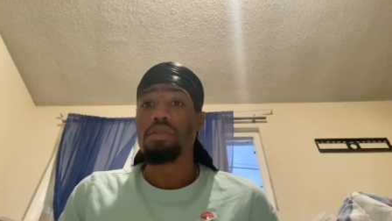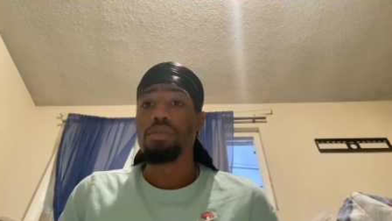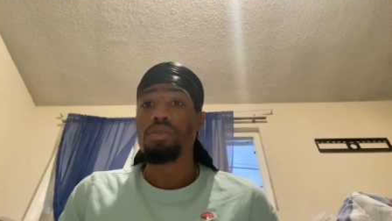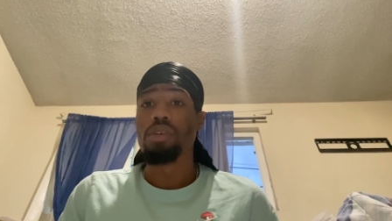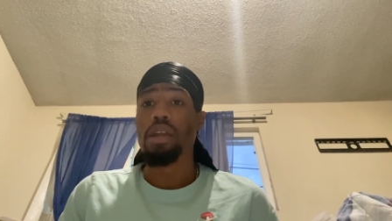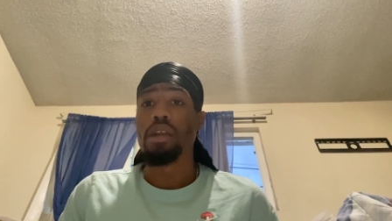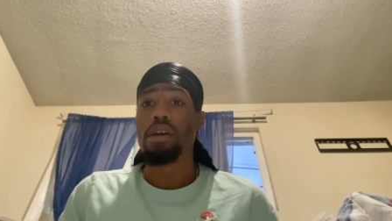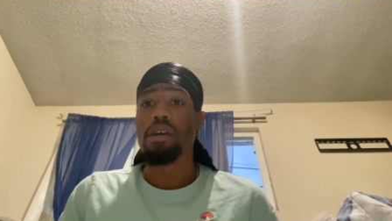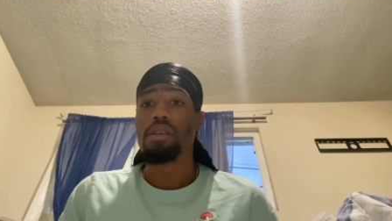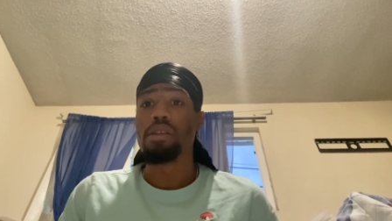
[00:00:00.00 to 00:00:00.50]

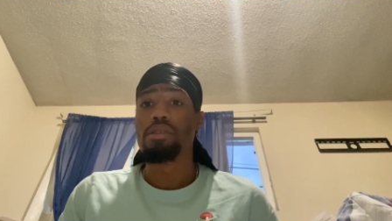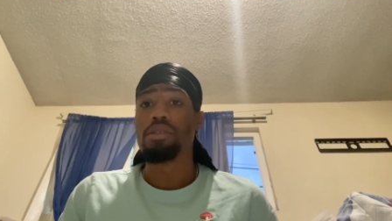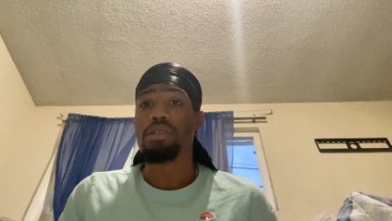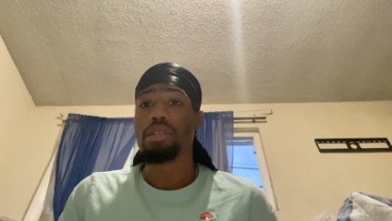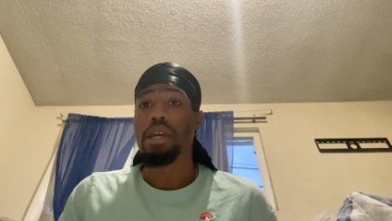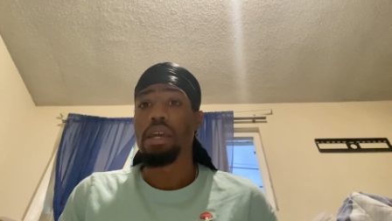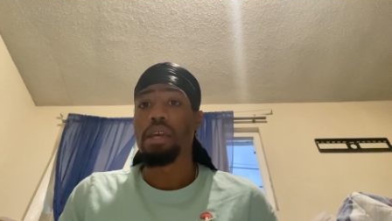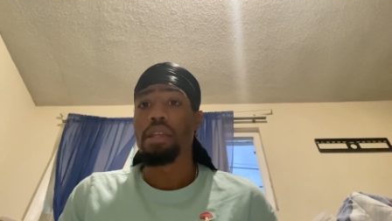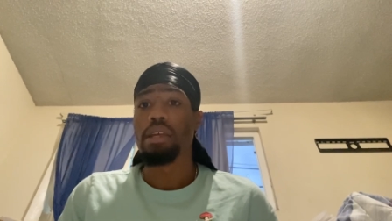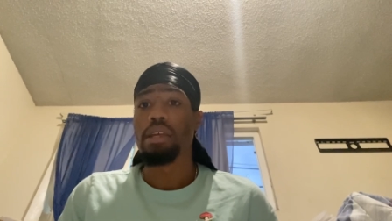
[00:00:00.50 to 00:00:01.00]
Try to
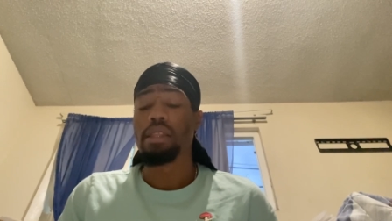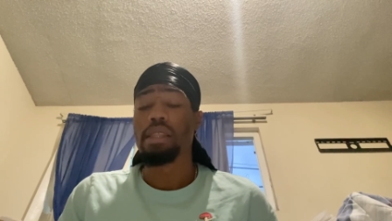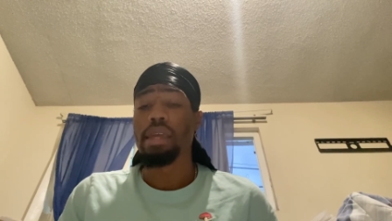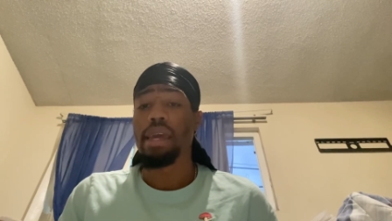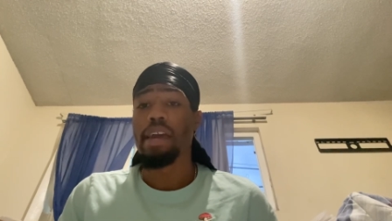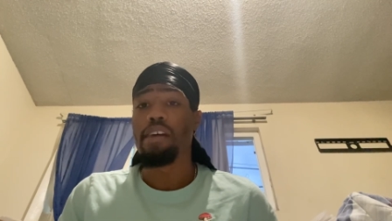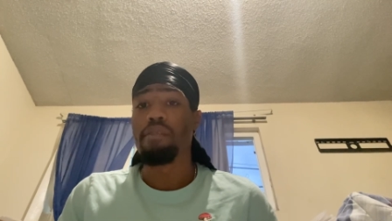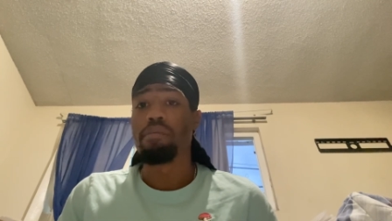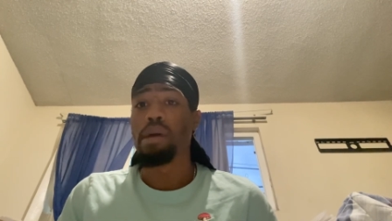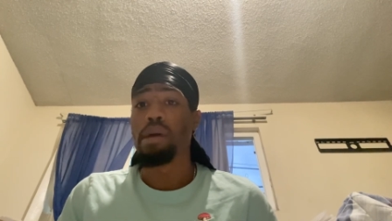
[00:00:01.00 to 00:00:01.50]
understand that they
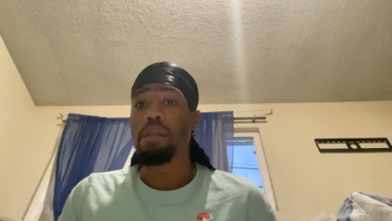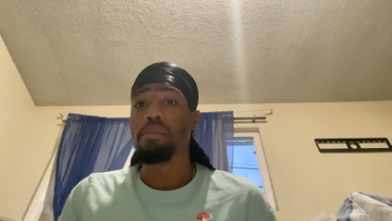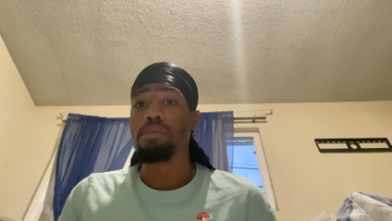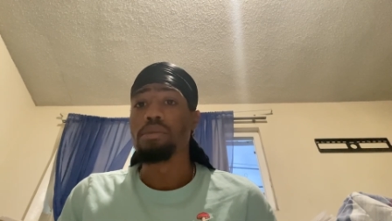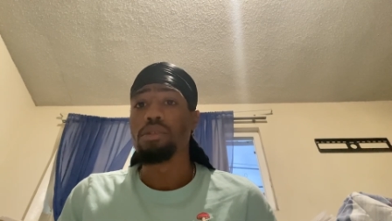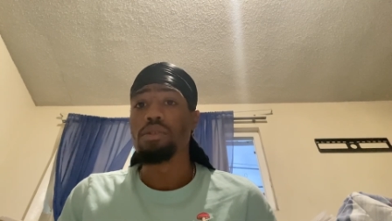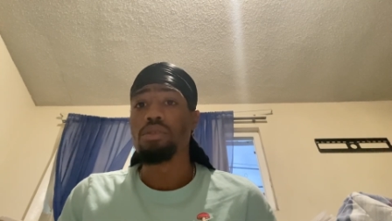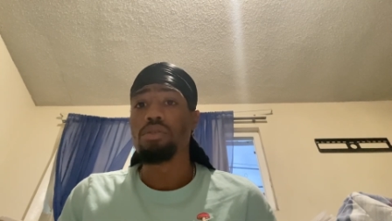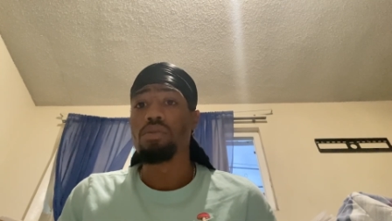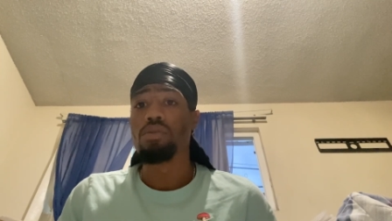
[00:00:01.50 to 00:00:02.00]
have problems
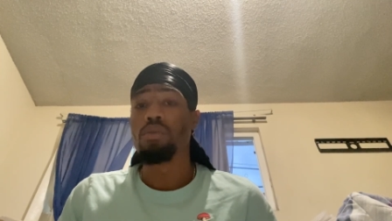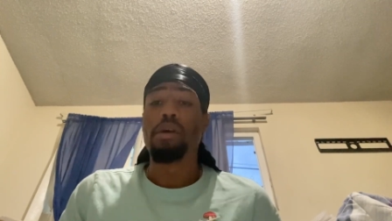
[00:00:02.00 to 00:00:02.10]
too.